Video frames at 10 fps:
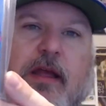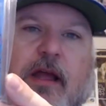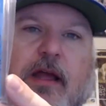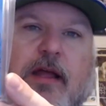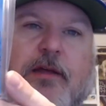
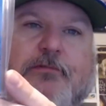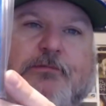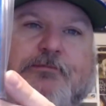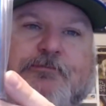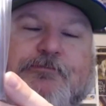
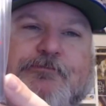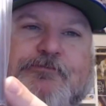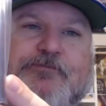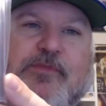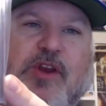
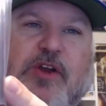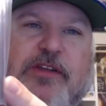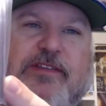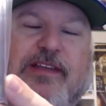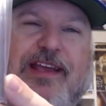You know,
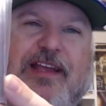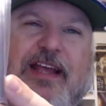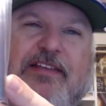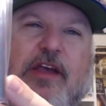it's